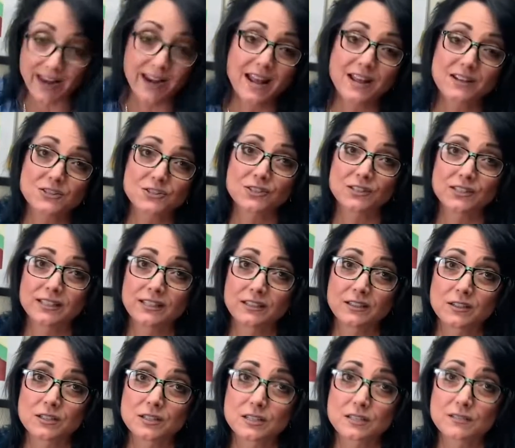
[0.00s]
actually
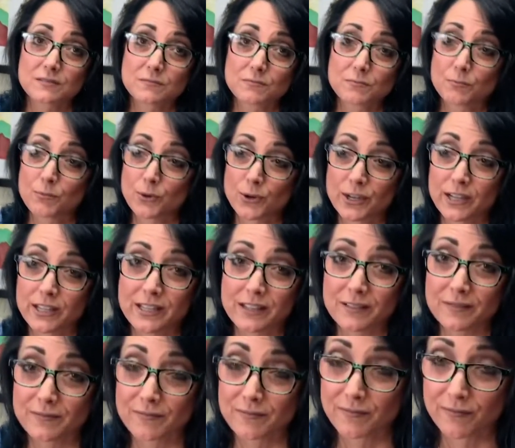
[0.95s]
looks
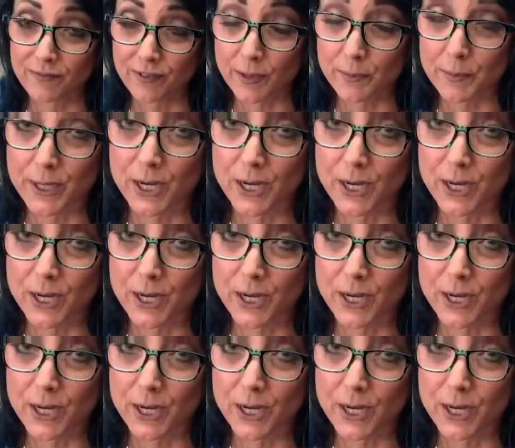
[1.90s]
pretty flippin'